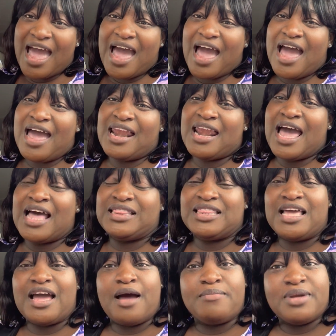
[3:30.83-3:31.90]
And I
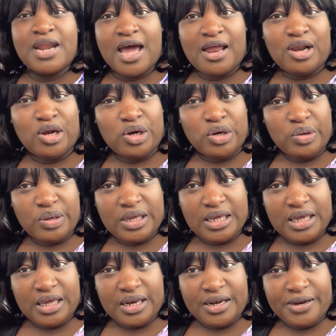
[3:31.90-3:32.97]
think I'm not
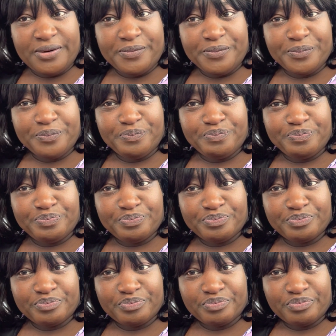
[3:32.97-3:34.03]
looking
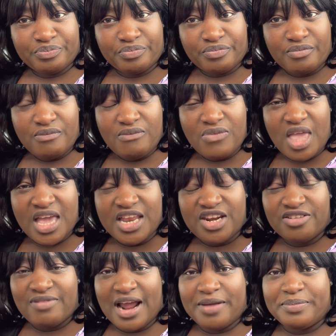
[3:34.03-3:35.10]
in the
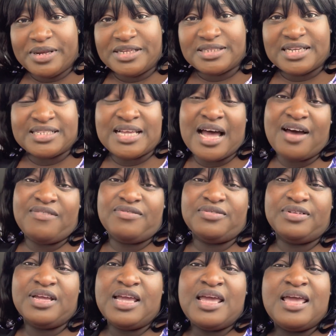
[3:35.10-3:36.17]
right place, because I
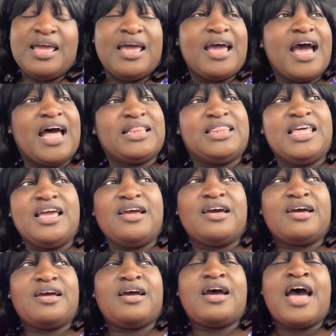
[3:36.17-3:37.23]
think
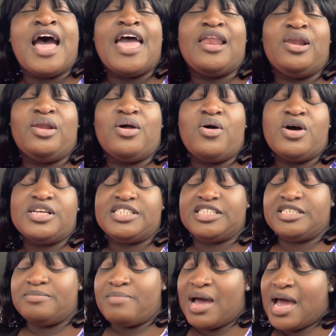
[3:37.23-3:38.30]
I
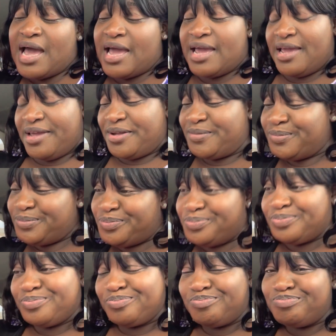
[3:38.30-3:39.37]
lost my
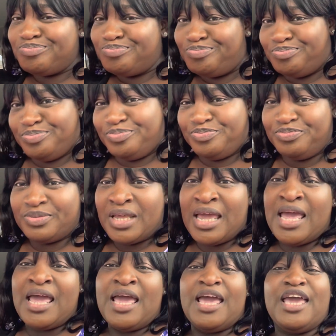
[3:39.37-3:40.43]
in
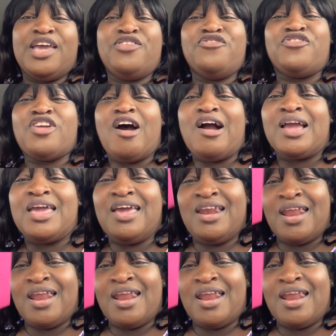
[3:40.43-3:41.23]
vlogging,